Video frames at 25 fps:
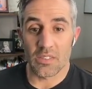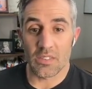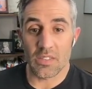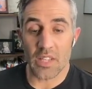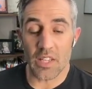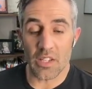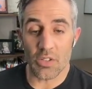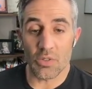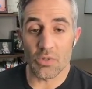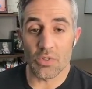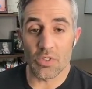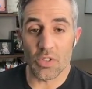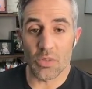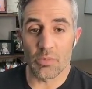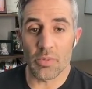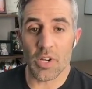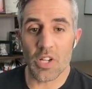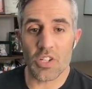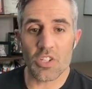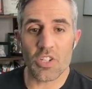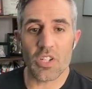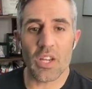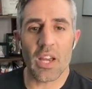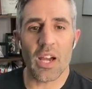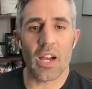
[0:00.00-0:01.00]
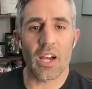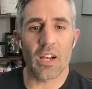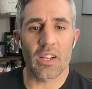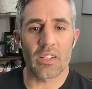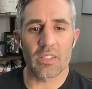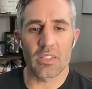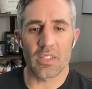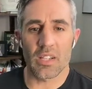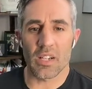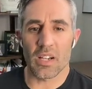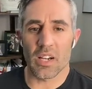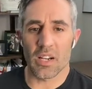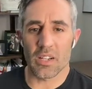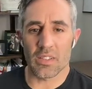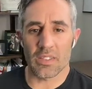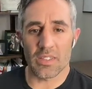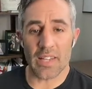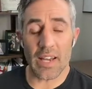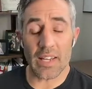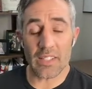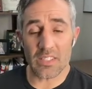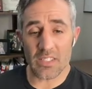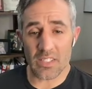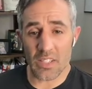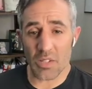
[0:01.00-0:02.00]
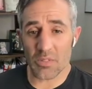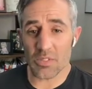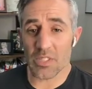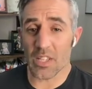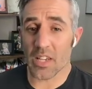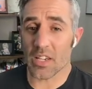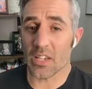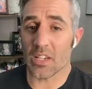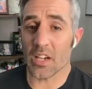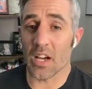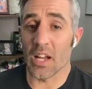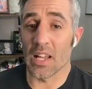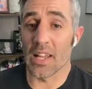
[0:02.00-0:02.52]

Thank you so much. Yeah, uh, that sounds like